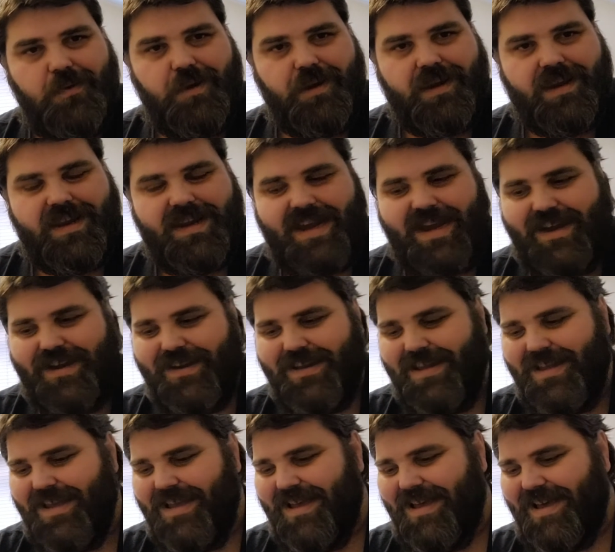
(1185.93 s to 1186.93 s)
We'll work it
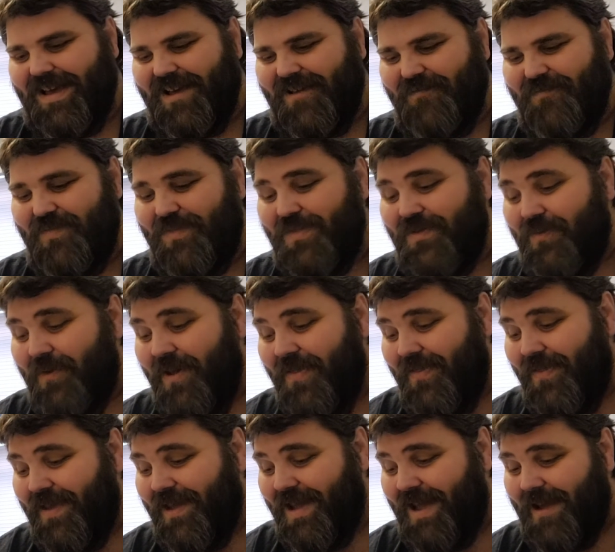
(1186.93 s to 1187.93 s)
out.
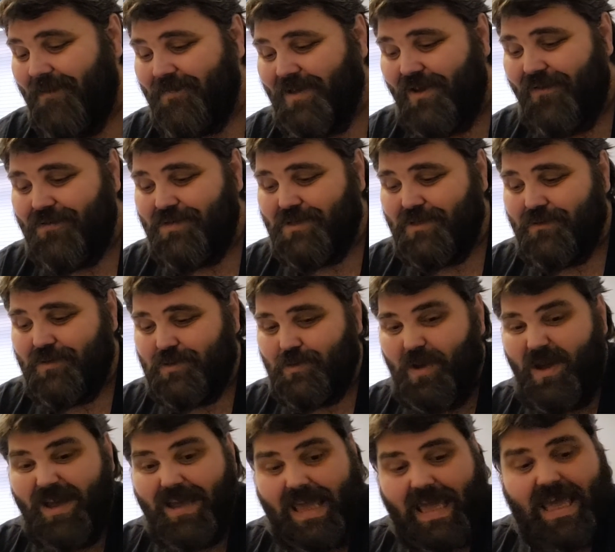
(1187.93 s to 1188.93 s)
One thing I am going to
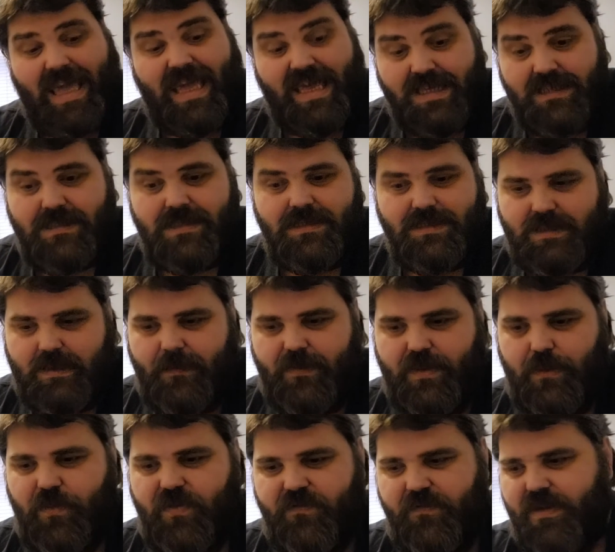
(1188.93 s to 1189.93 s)
as well, it isn't
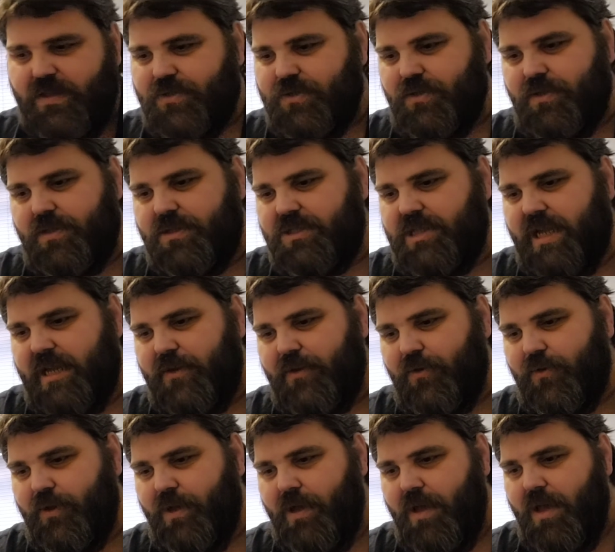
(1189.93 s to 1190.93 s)
something we feature on the
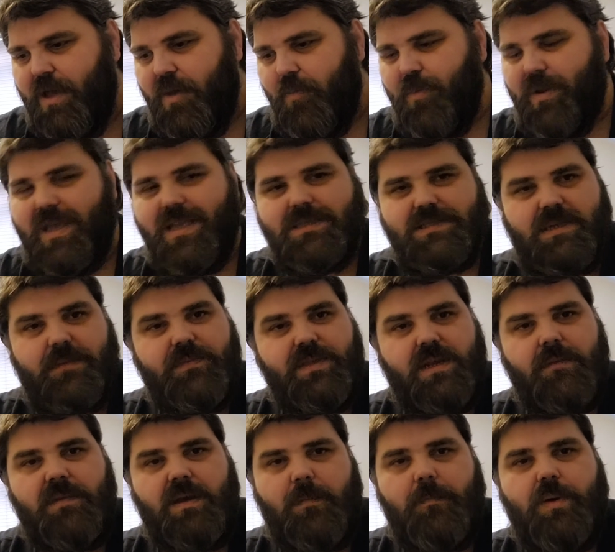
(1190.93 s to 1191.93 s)
channel, but it is
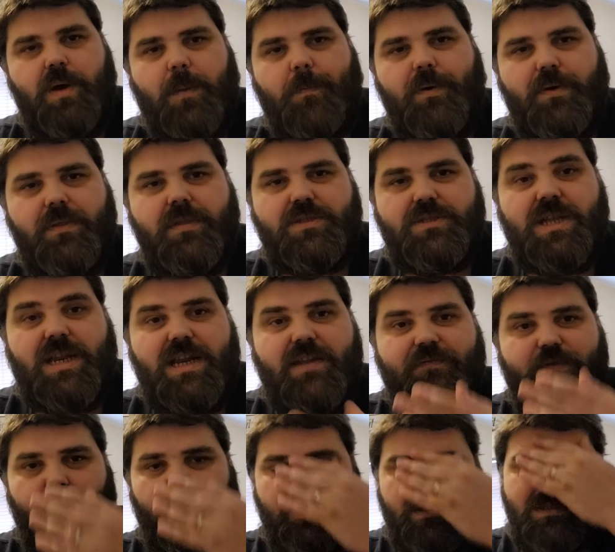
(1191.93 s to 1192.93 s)
something I might pop on the
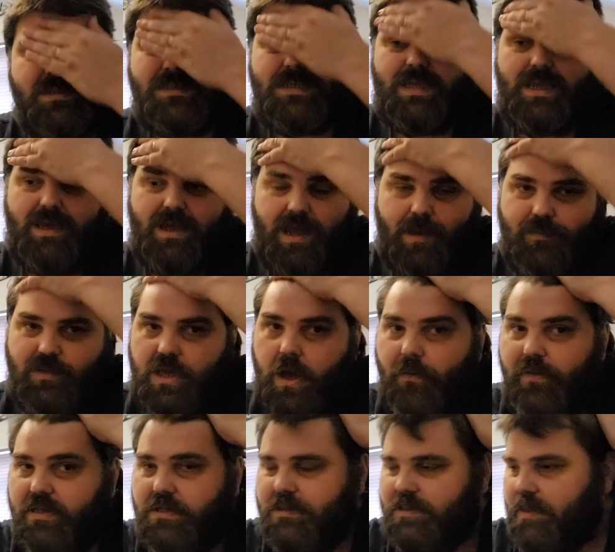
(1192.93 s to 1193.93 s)
channel if you want to see it. I'm
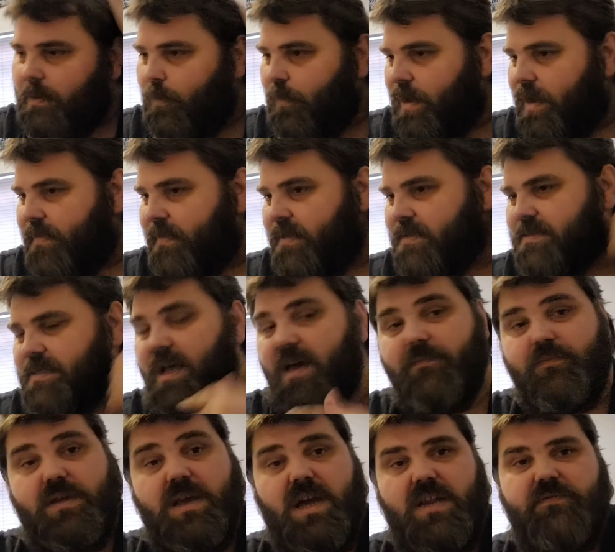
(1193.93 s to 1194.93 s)
going somewhere
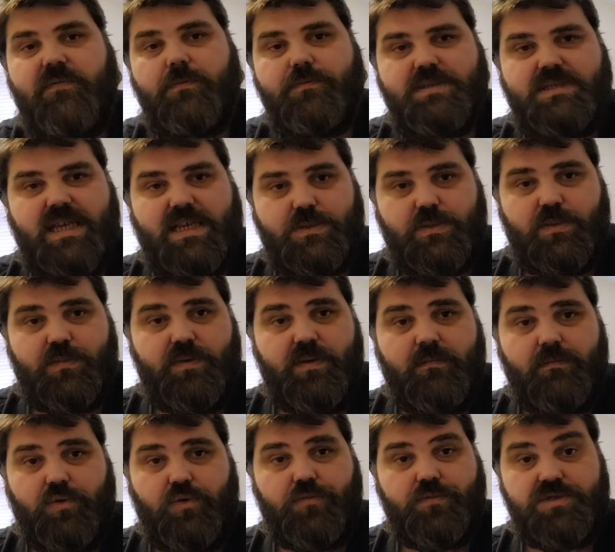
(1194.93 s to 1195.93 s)
I'm kind of obsessed with
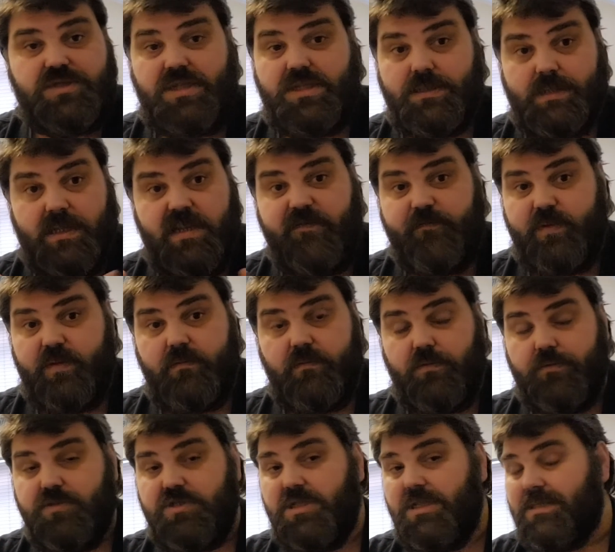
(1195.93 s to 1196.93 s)
pinball machines. I love
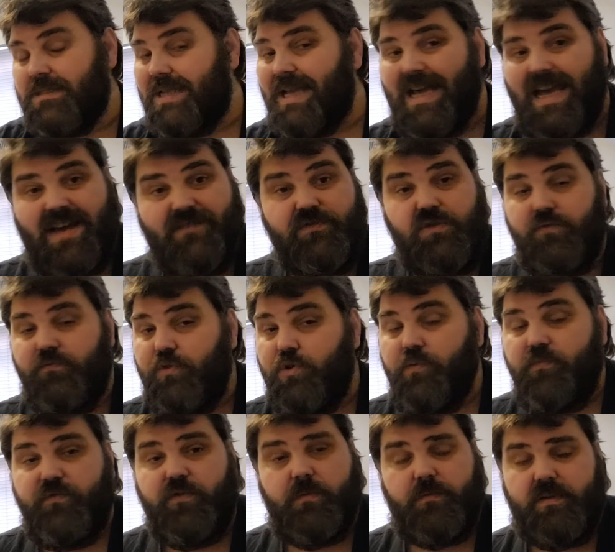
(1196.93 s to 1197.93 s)
pinball machines. I have no
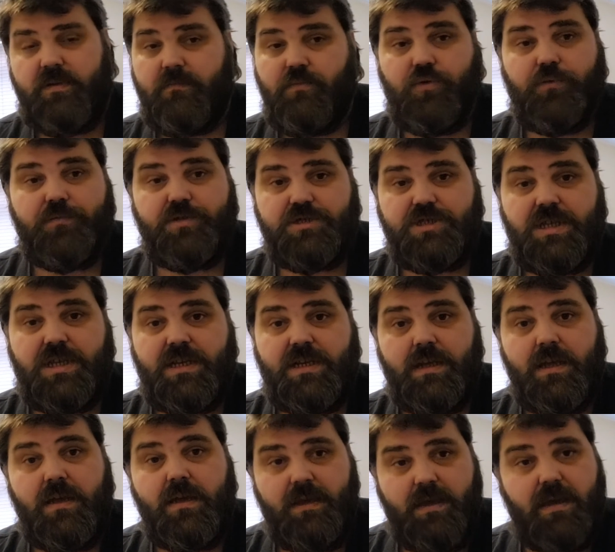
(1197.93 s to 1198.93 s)
room for a pinball
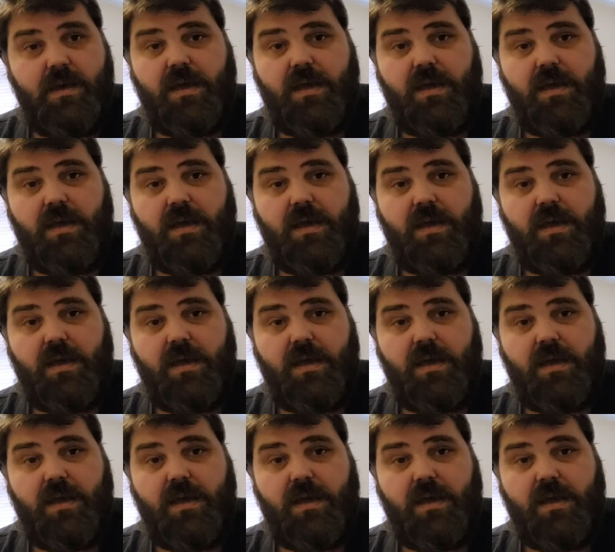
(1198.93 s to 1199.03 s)
machine.